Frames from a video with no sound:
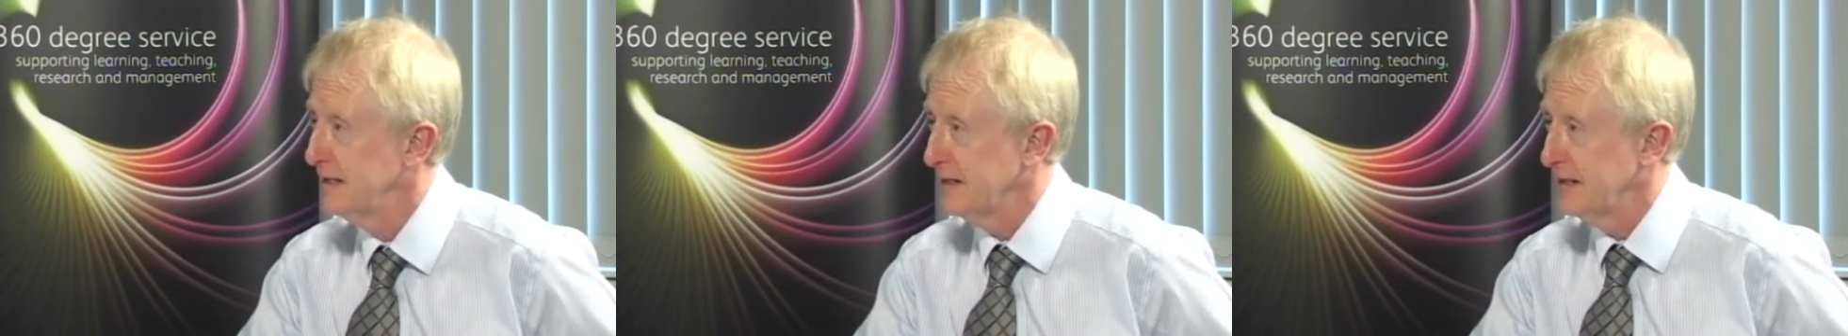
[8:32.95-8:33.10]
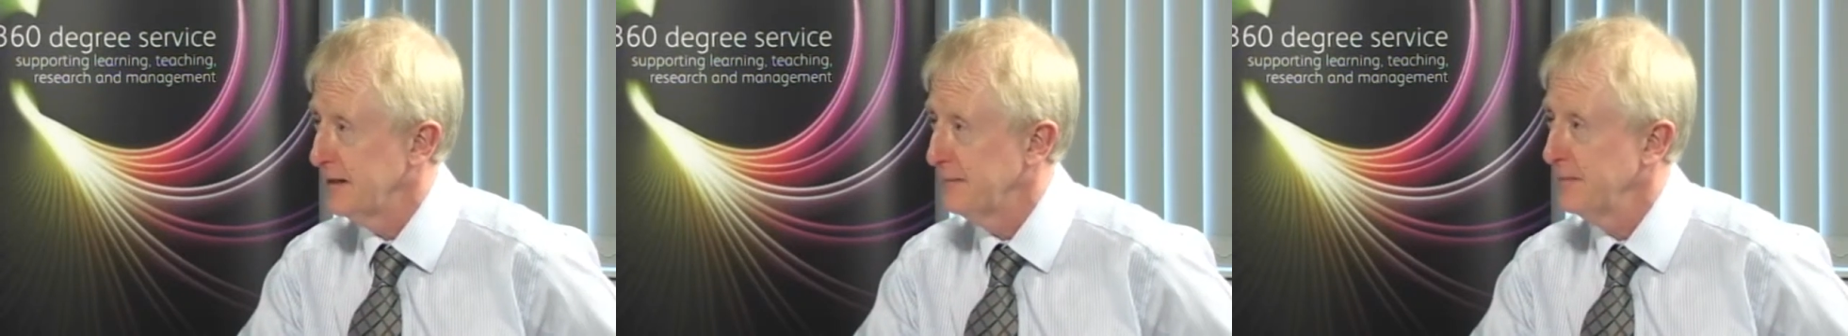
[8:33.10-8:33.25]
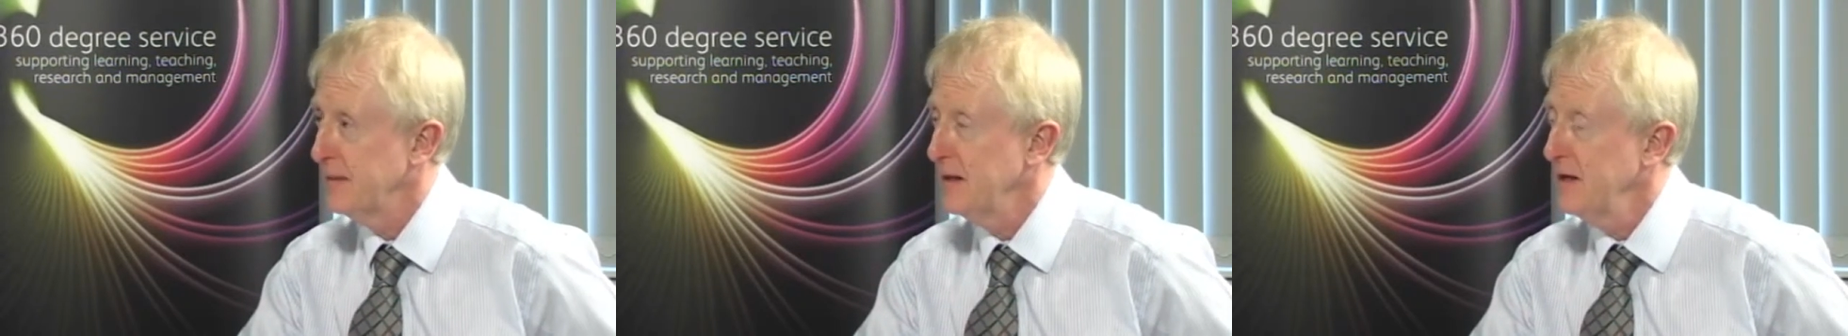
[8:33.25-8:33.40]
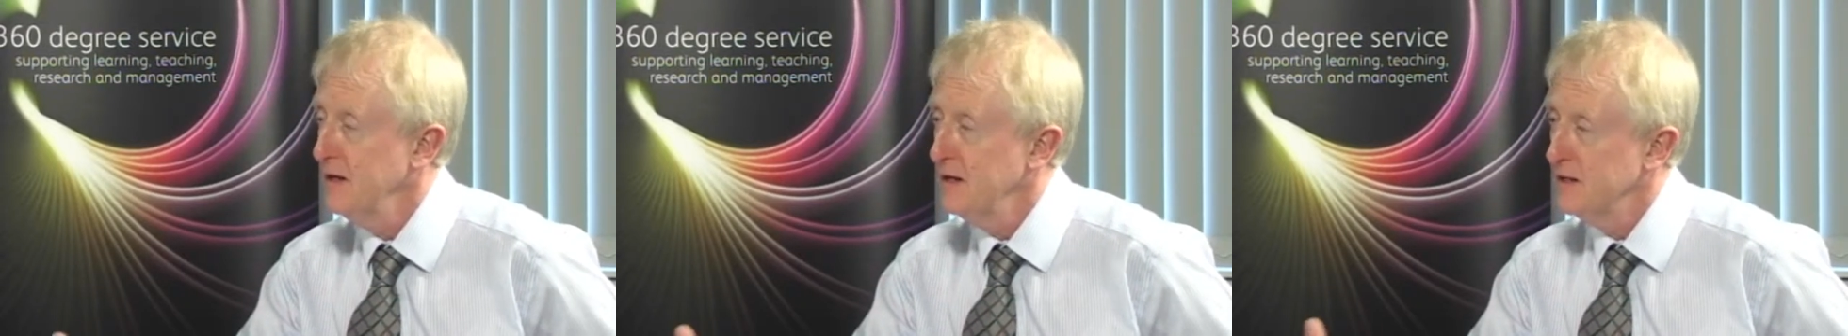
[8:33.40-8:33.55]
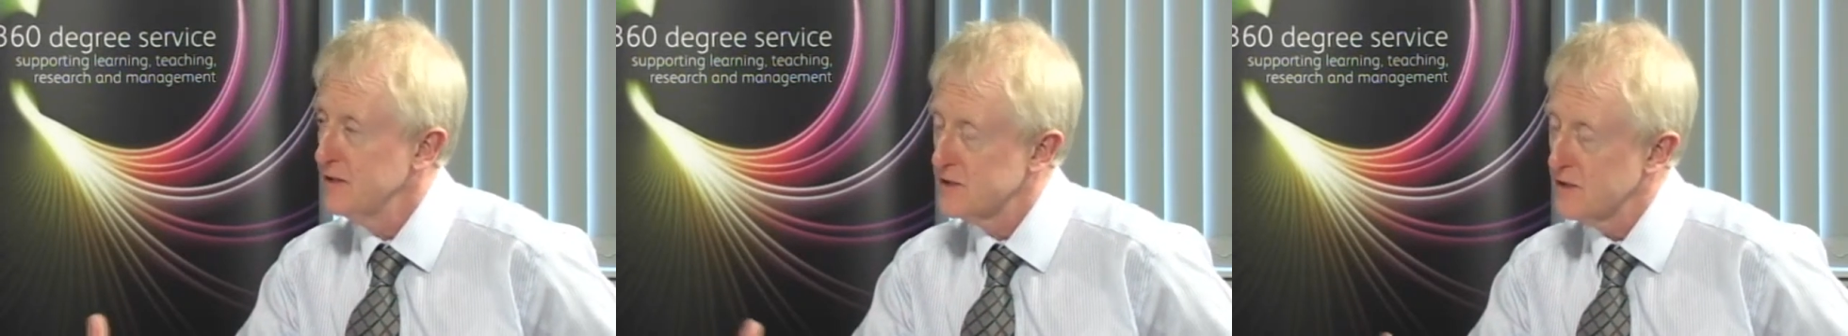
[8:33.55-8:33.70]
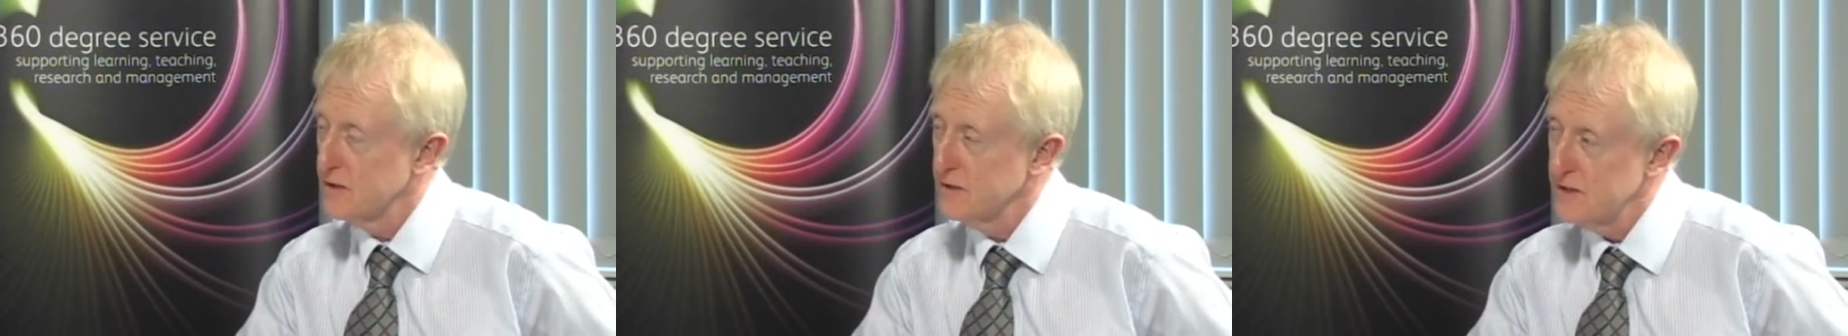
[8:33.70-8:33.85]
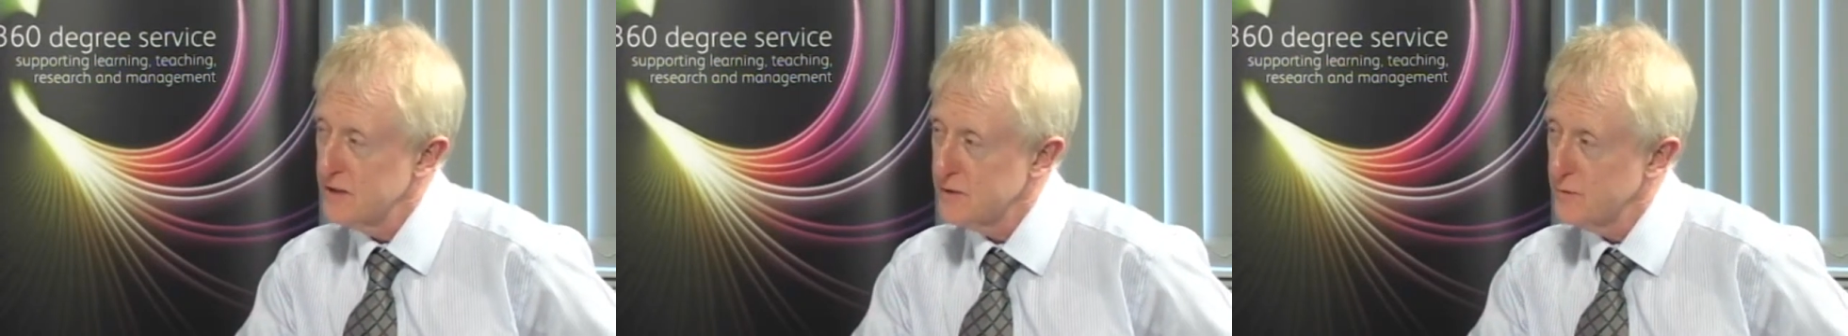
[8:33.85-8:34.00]
Yeah.
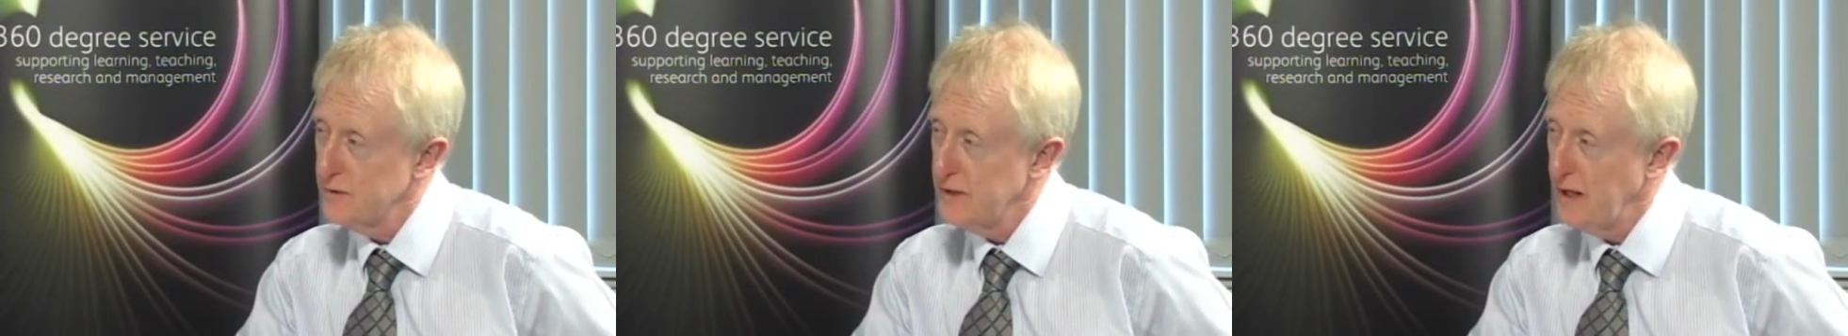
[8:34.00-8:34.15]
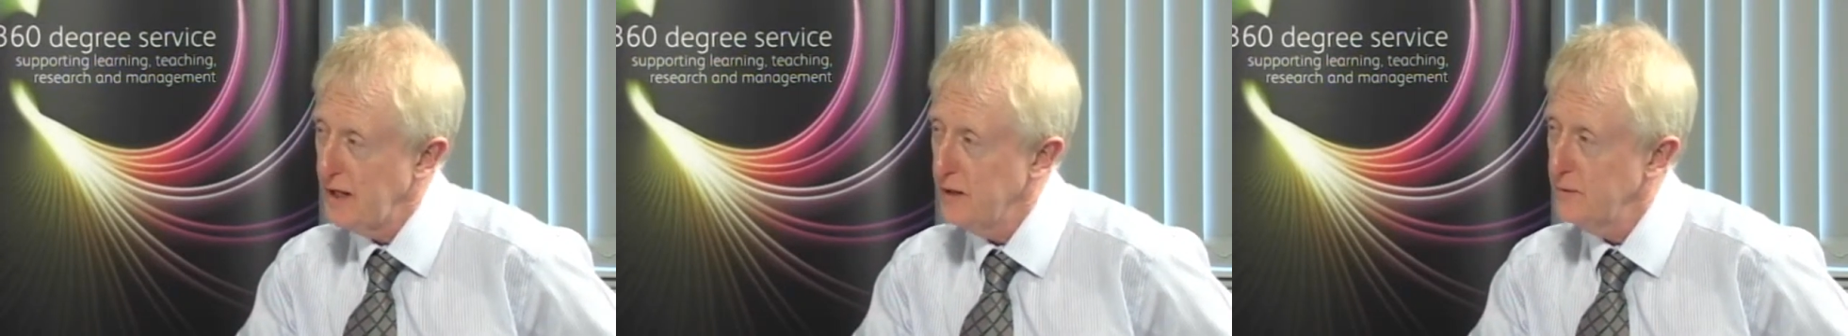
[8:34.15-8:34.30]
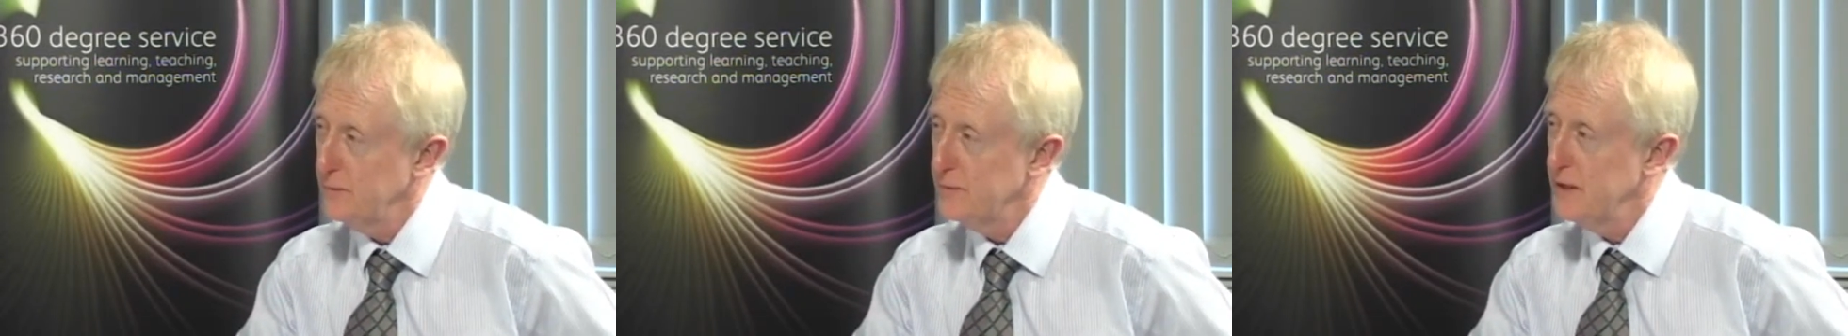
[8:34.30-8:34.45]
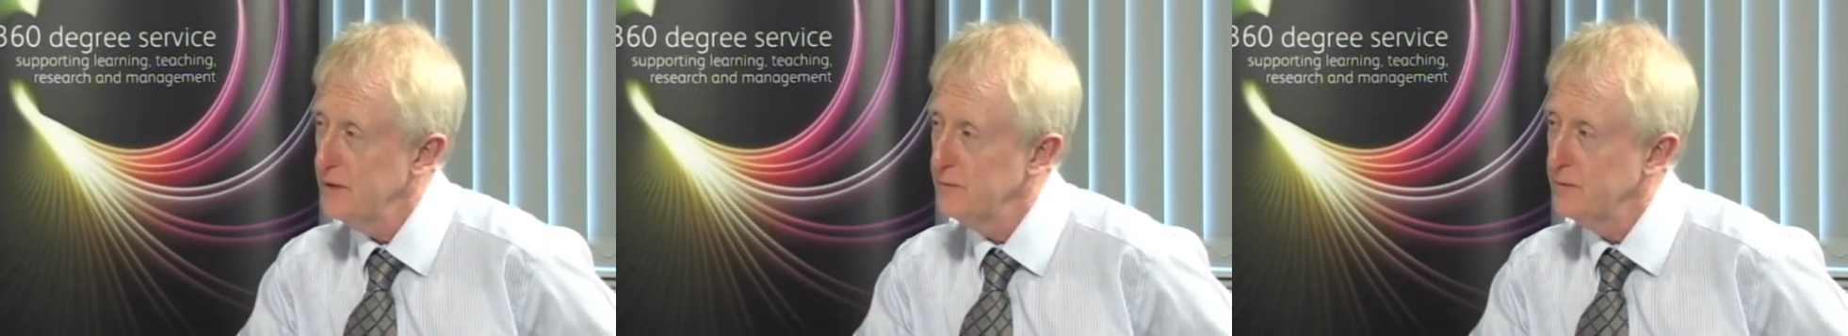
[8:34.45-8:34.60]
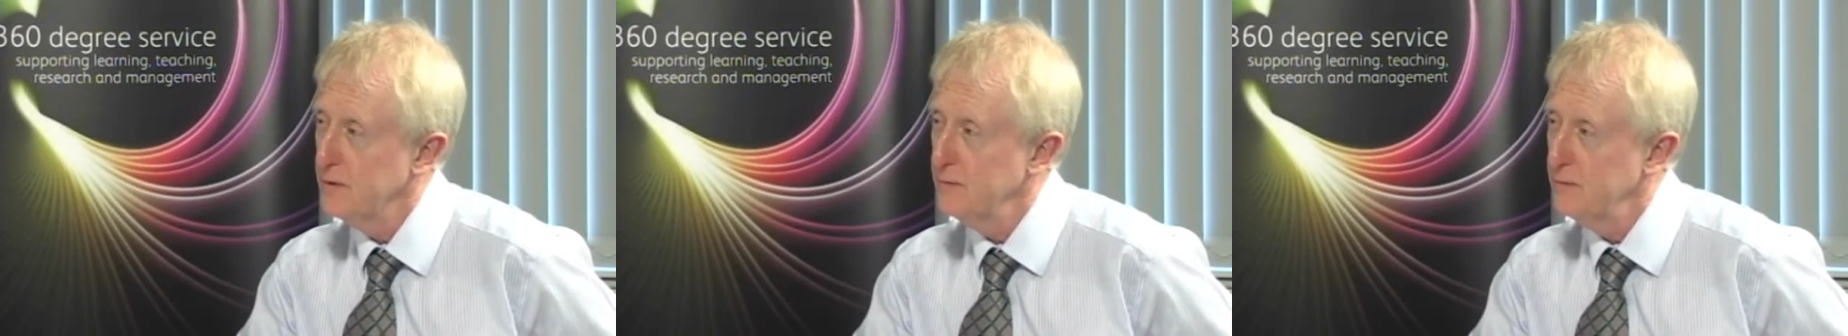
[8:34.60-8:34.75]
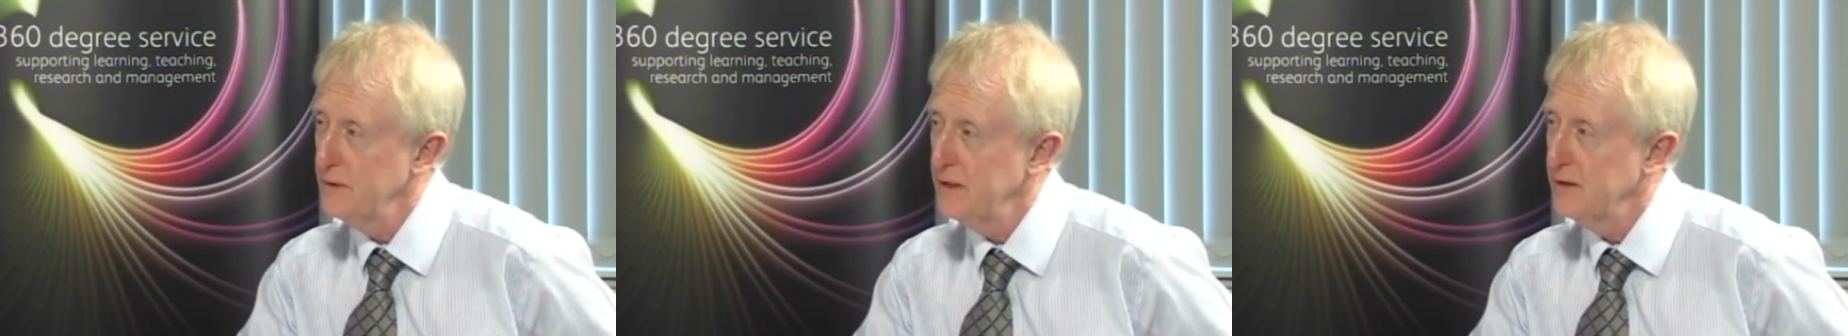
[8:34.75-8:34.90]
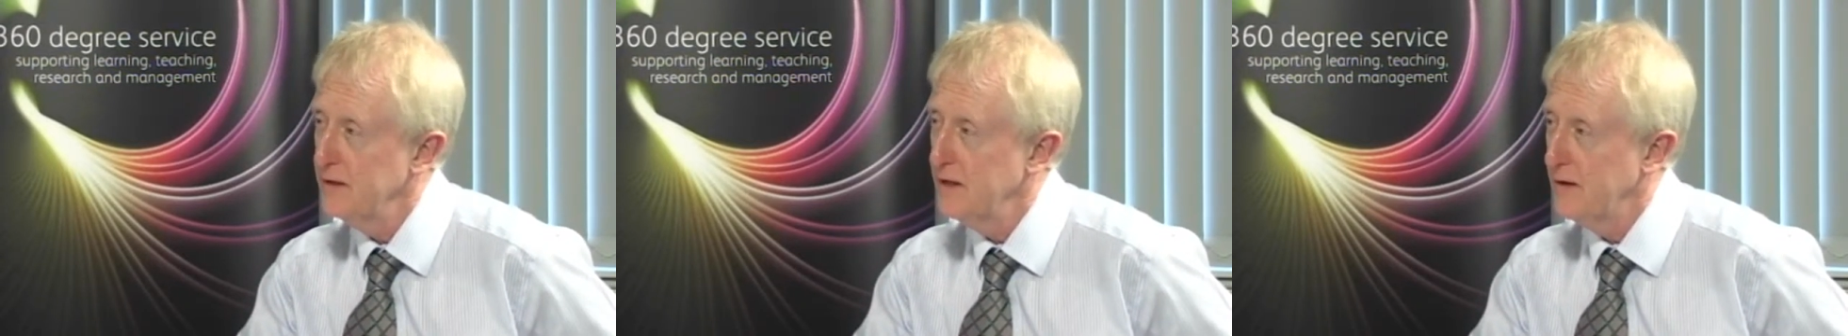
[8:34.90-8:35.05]
So this would help people
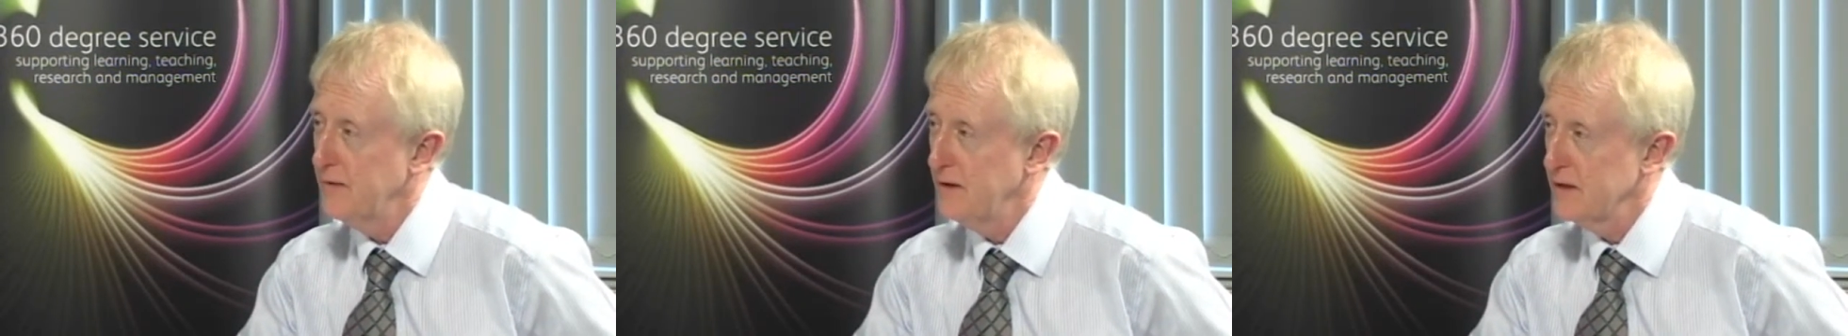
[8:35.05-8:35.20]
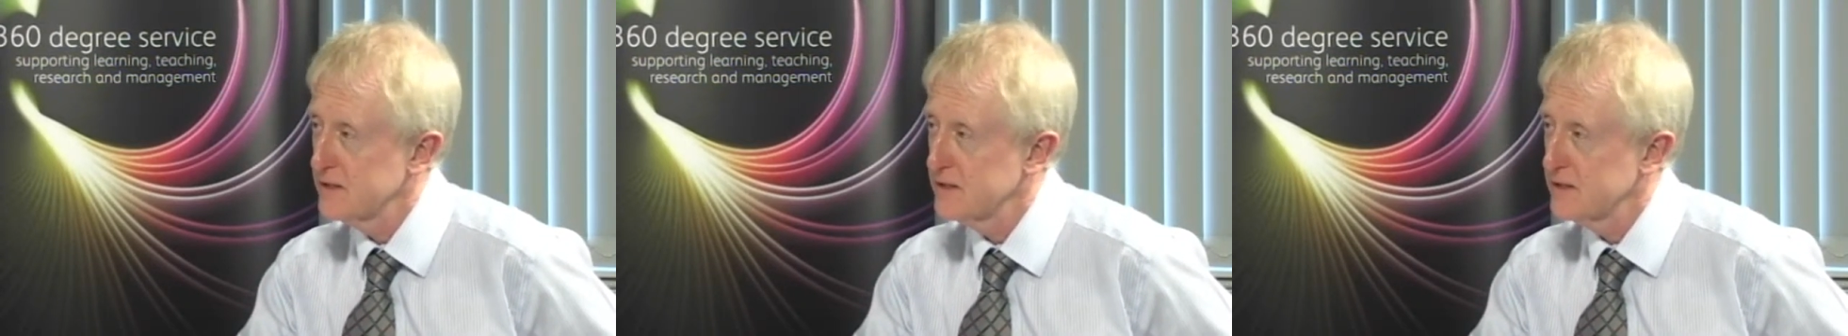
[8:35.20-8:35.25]
meet their